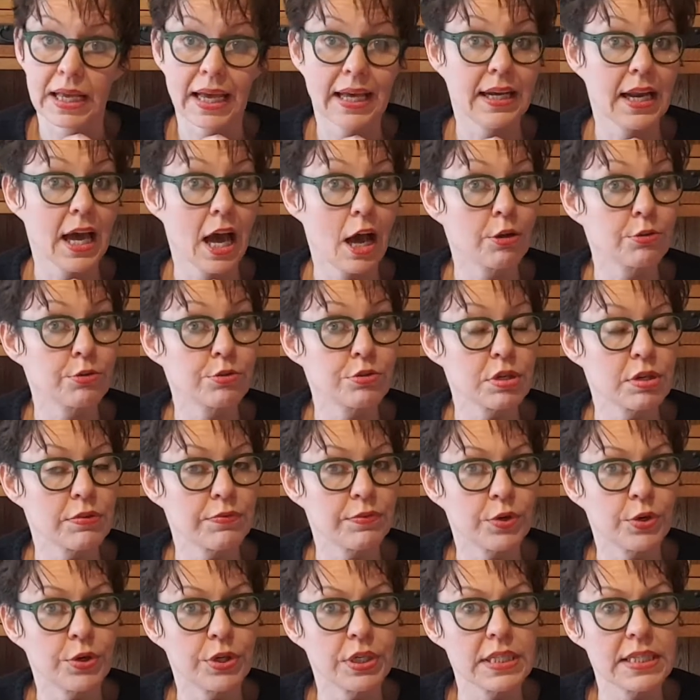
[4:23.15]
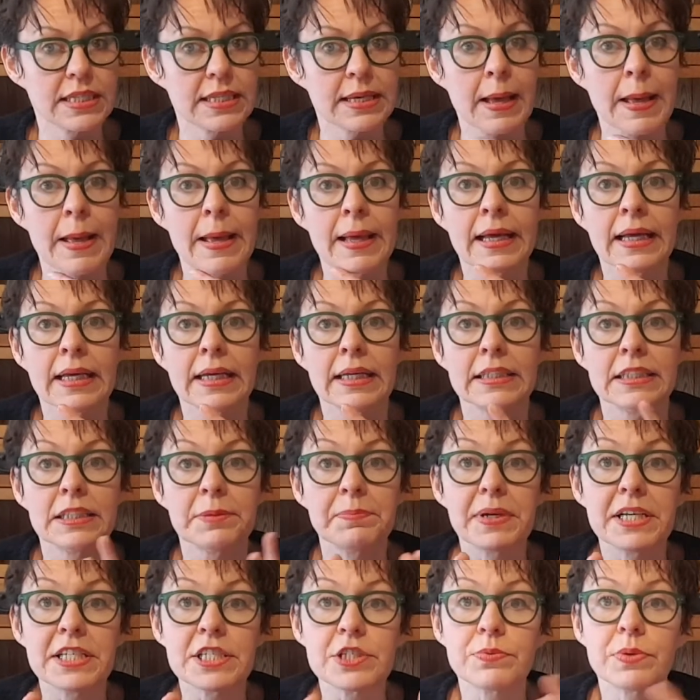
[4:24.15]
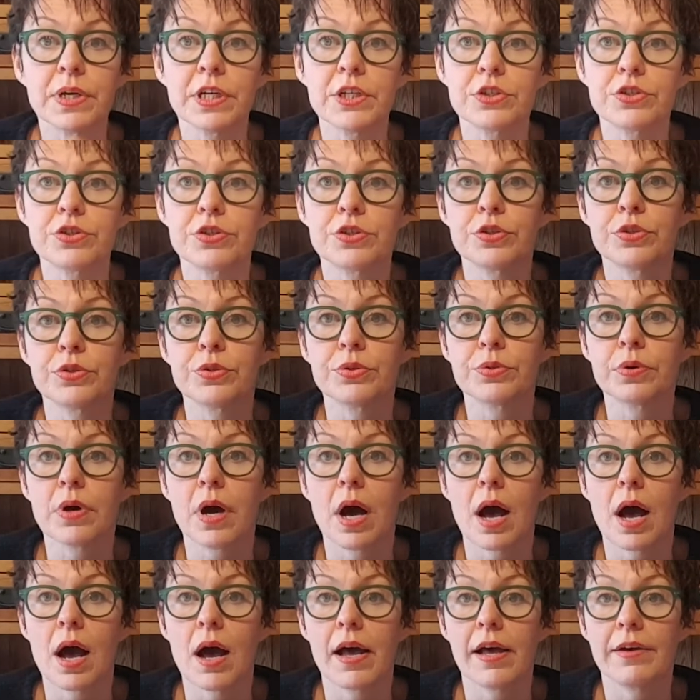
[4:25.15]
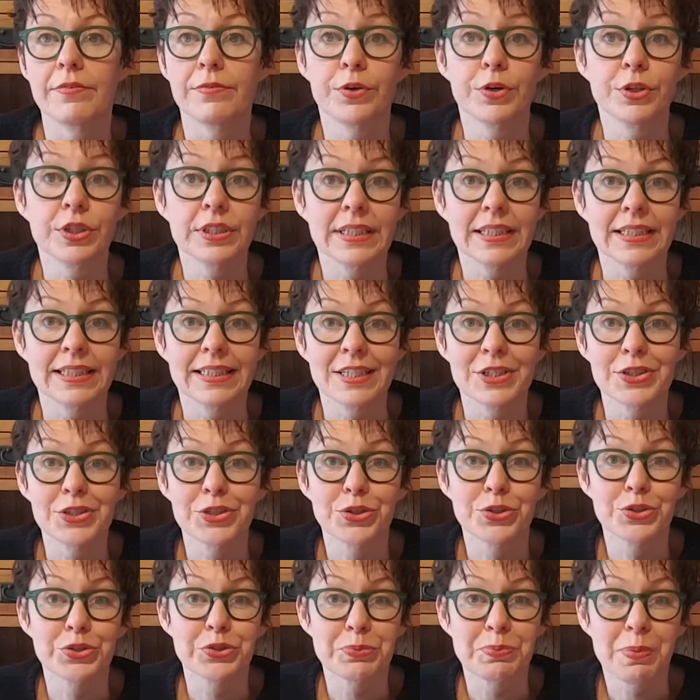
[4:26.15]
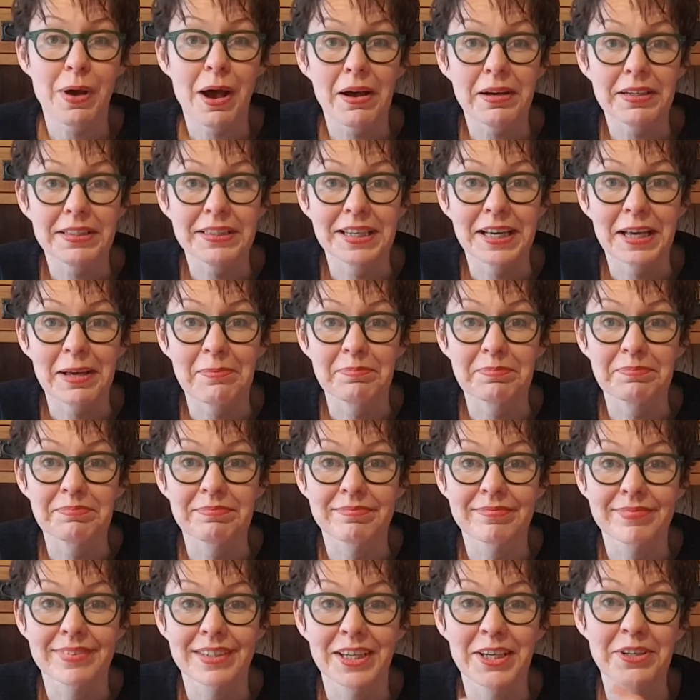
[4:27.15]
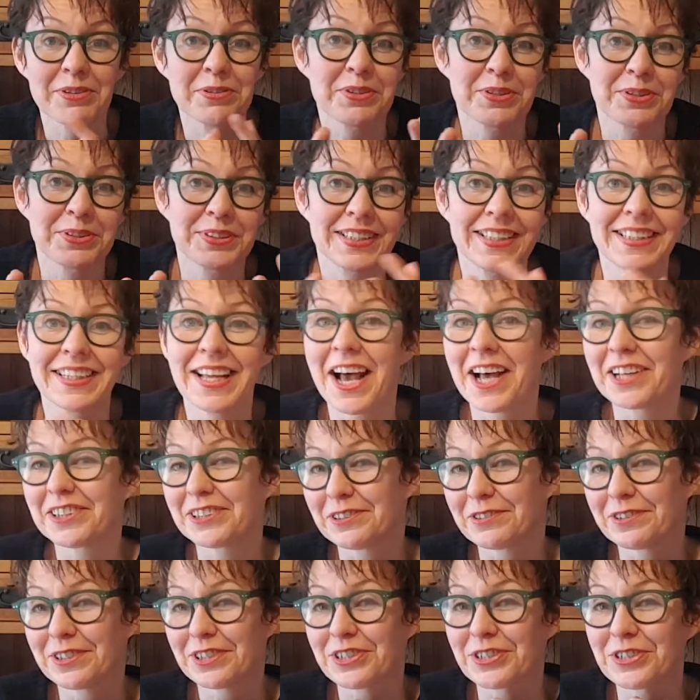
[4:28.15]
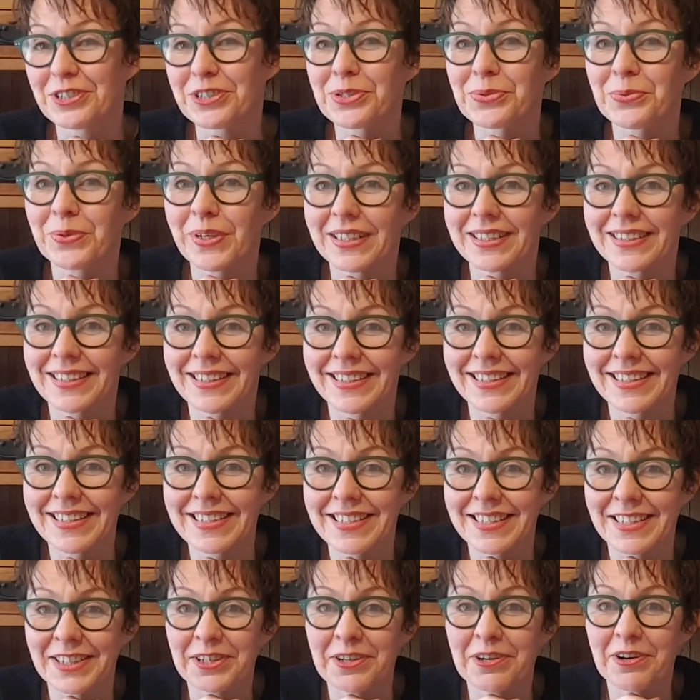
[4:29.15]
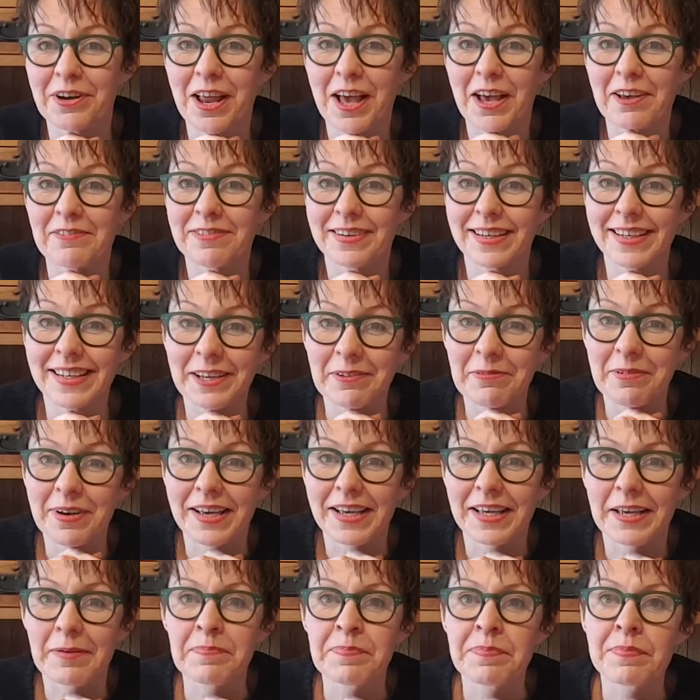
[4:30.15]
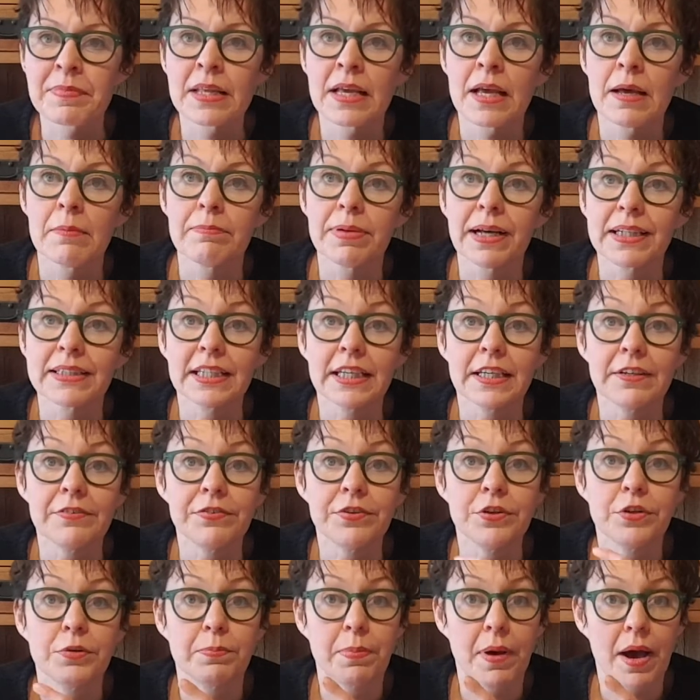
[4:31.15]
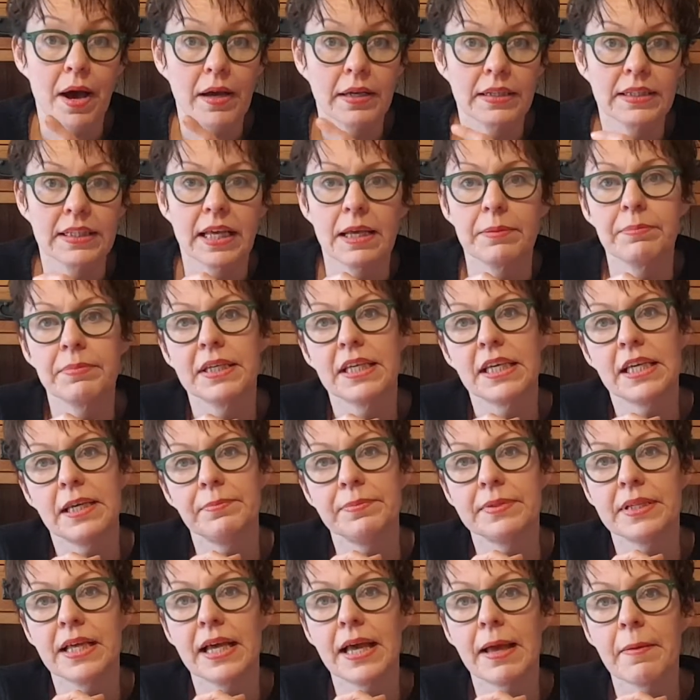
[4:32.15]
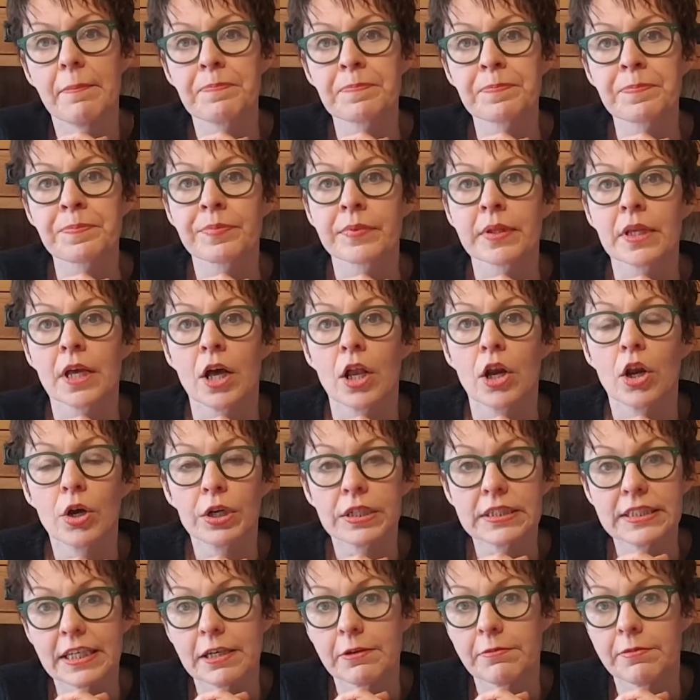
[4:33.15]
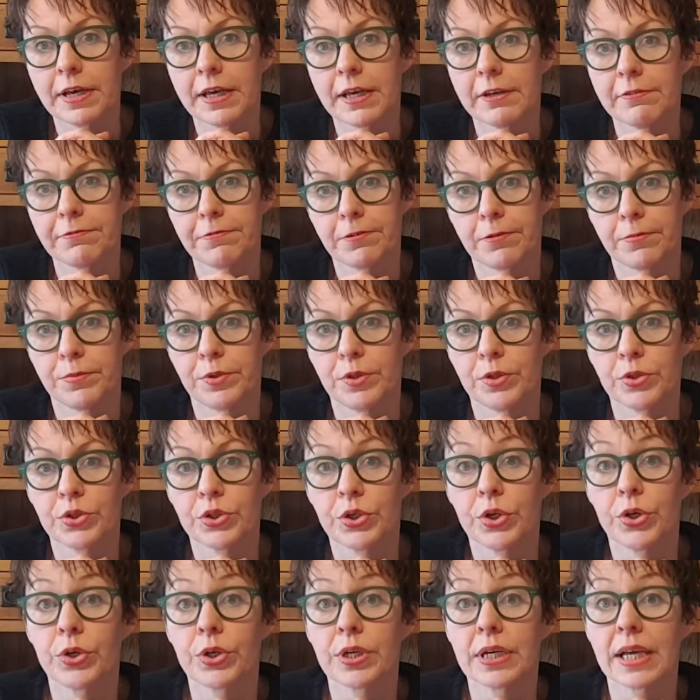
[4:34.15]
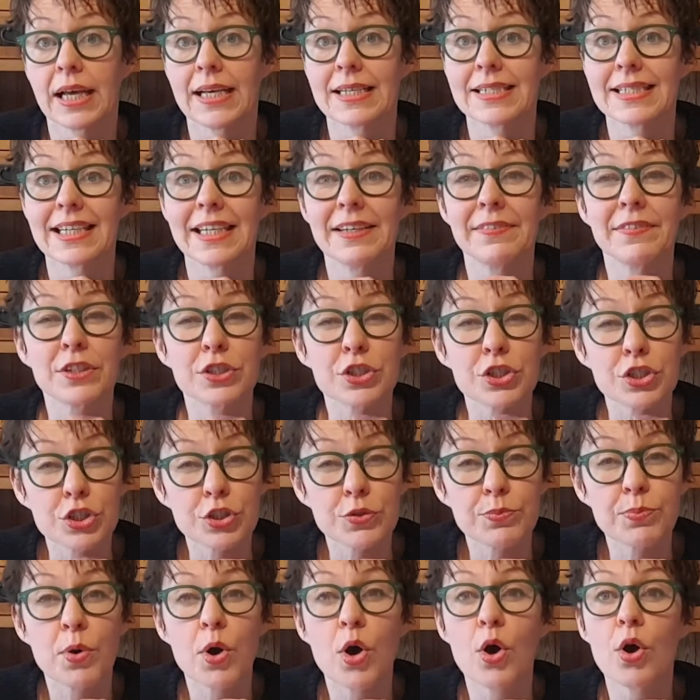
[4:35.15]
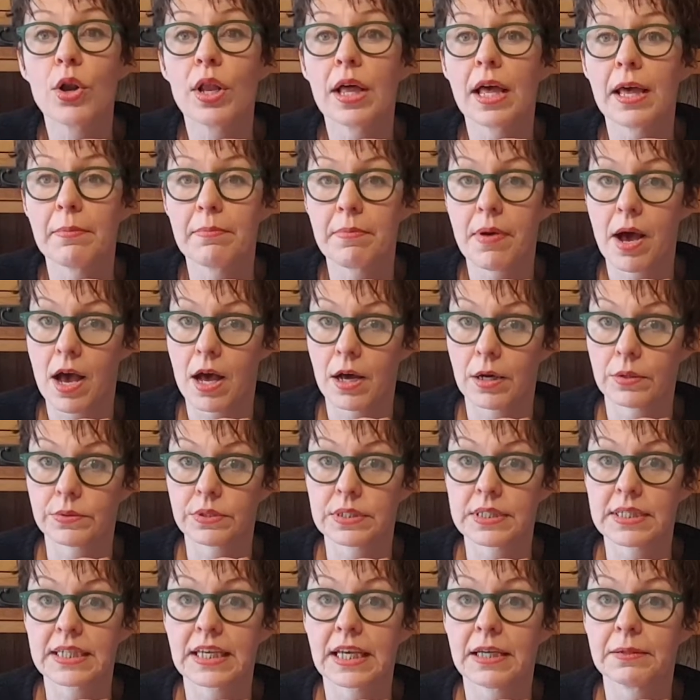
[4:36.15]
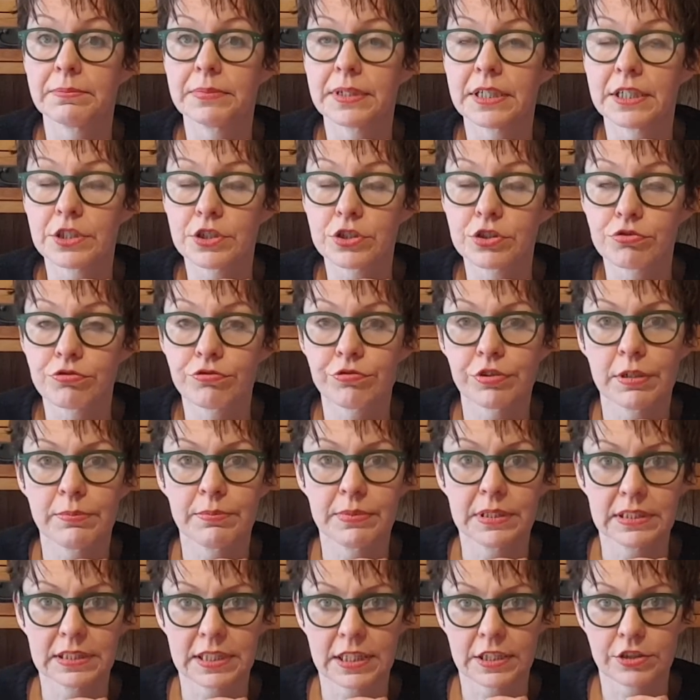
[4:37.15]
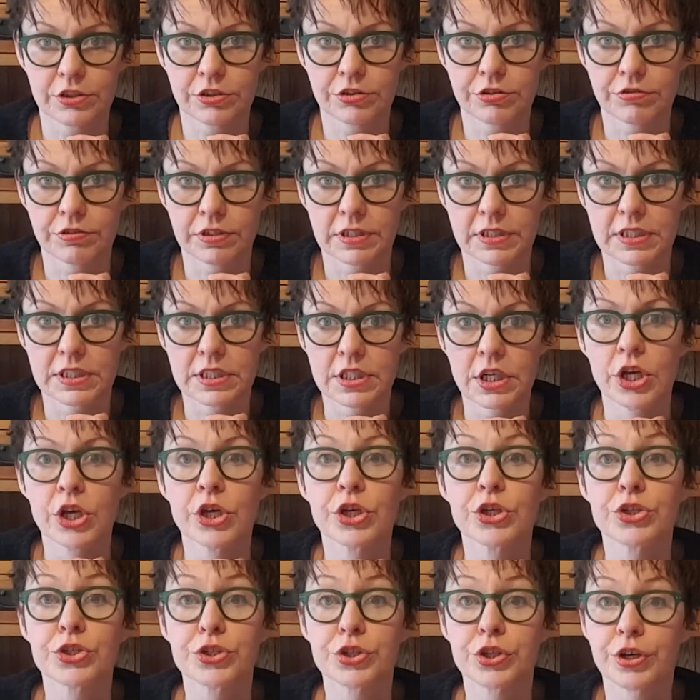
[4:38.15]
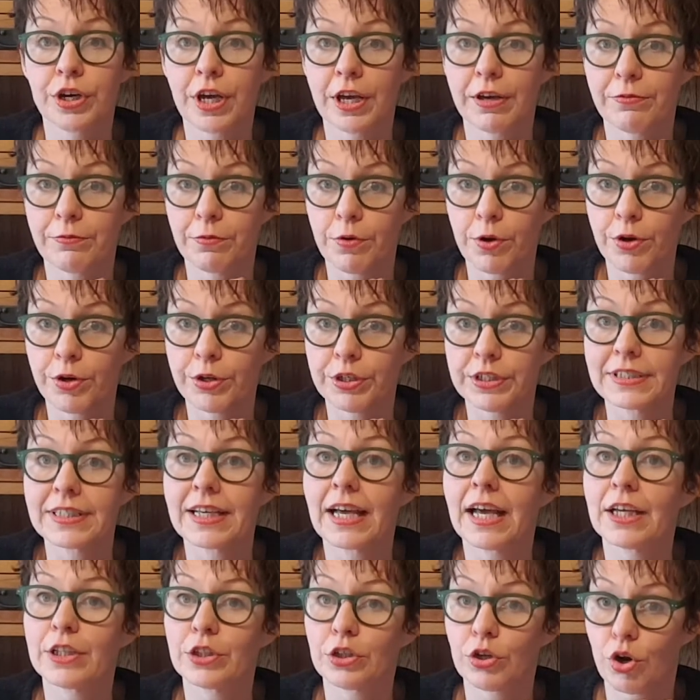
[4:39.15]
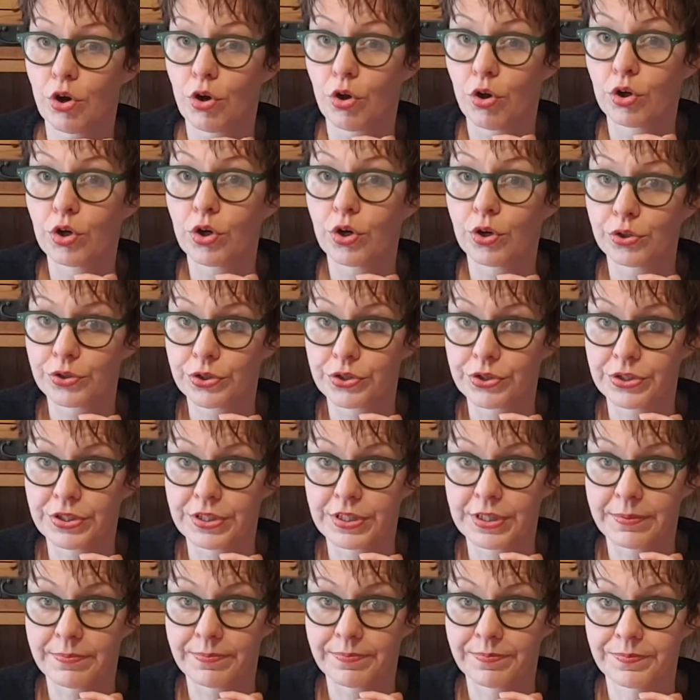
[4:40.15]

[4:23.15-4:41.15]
And how to avoid? The best way to avoid it is not to buy them. You don't need artificial sweeteners in your life anyway. But if you buy them, keep them locked away from your dog, as even small amounts can be extremely dangerous, so avoid at all costs.